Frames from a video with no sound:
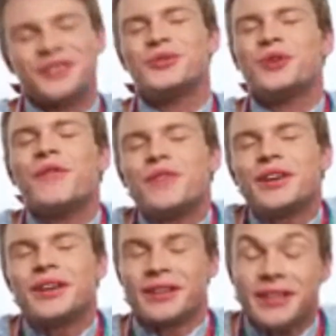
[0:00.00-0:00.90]
you, you, you,
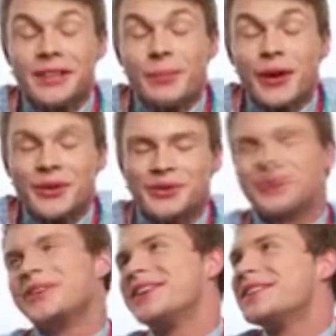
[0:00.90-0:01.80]
you, you, you, you,
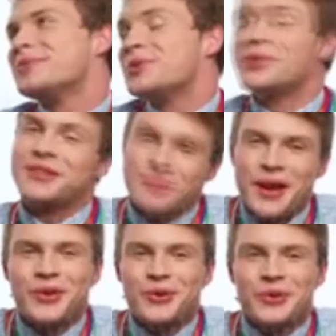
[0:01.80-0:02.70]
you write faster, you
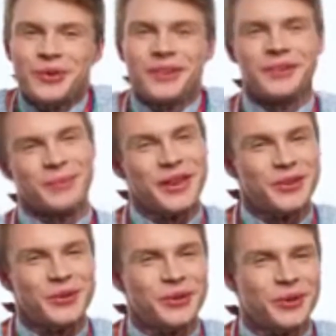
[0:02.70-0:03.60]
cook better,
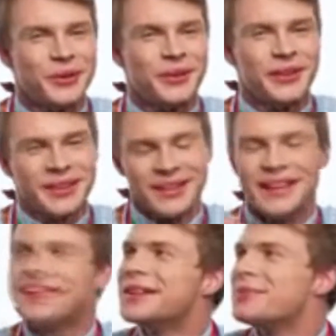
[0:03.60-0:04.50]
whatever your talent may
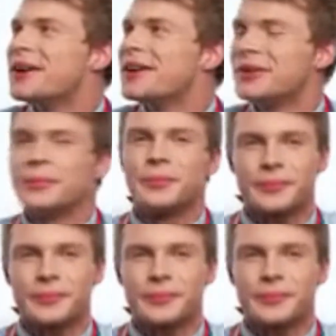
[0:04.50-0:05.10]
be, that means you